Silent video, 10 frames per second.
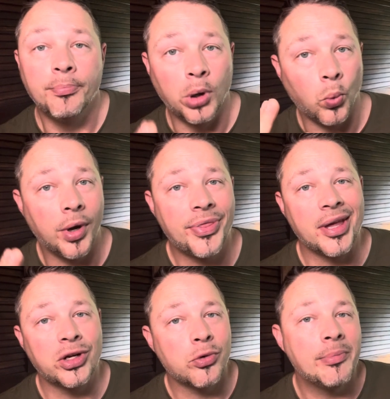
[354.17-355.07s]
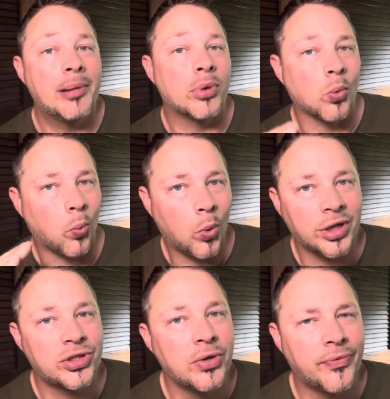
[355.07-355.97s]
But one thing to remember,
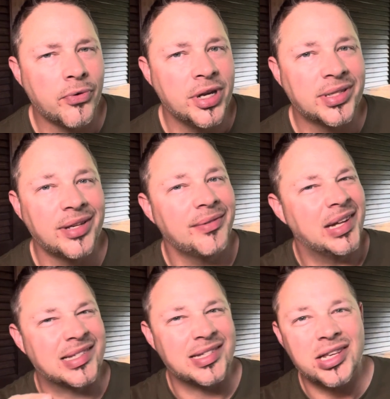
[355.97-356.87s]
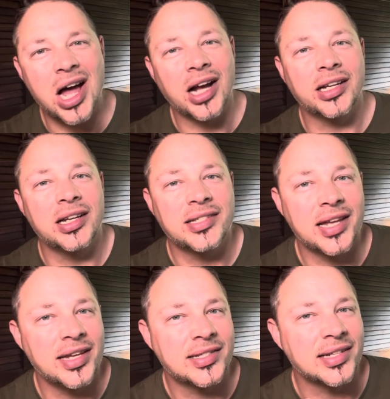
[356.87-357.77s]
once you freeze it, it's not gonna
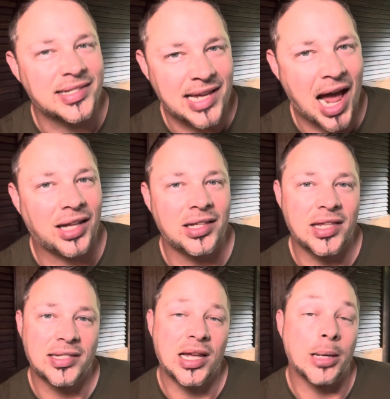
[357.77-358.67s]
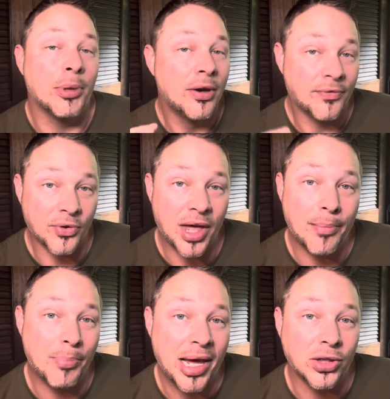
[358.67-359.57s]
taste exactly the same for
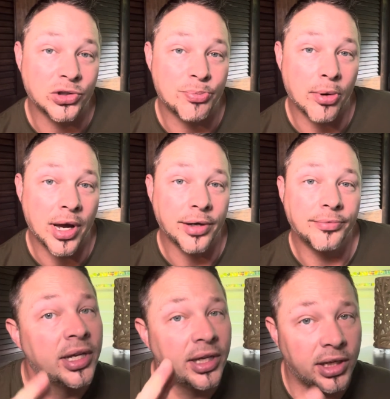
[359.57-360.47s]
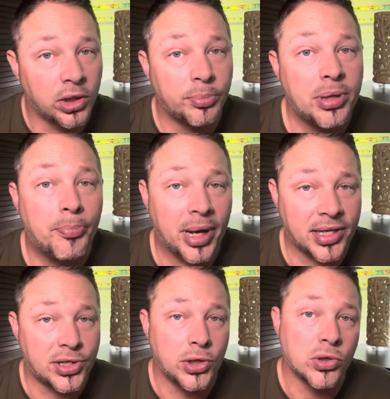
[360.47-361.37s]
that bagel spread. It'll be
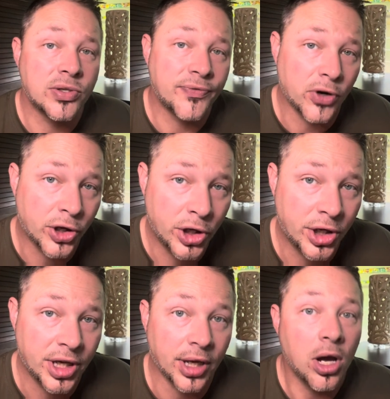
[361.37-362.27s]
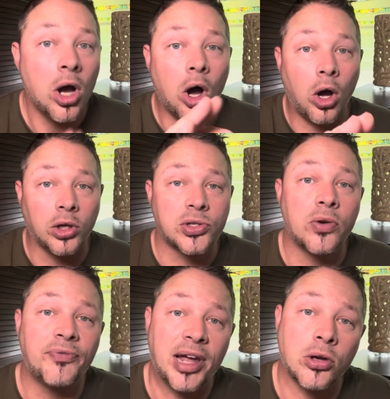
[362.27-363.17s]
best used for cooking, also
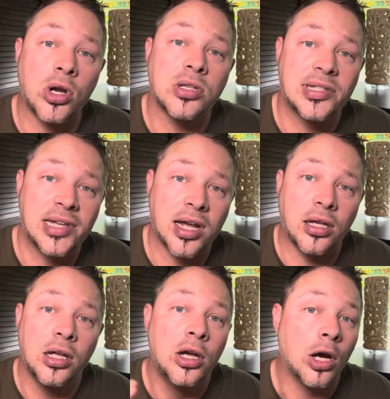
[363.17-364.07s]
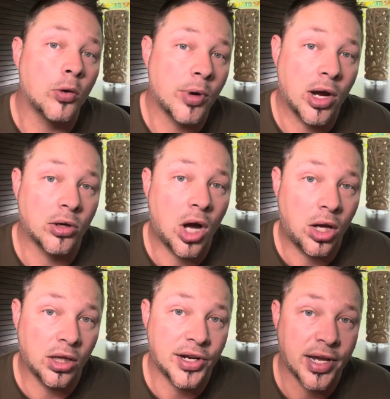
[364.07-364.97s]
found on sale around
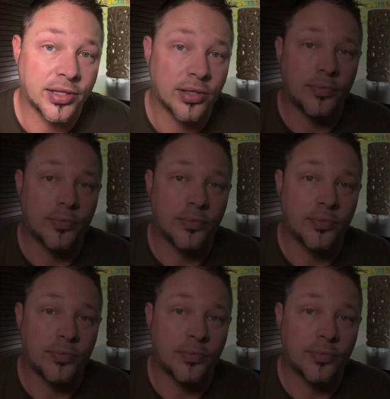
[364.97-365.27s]
holidays.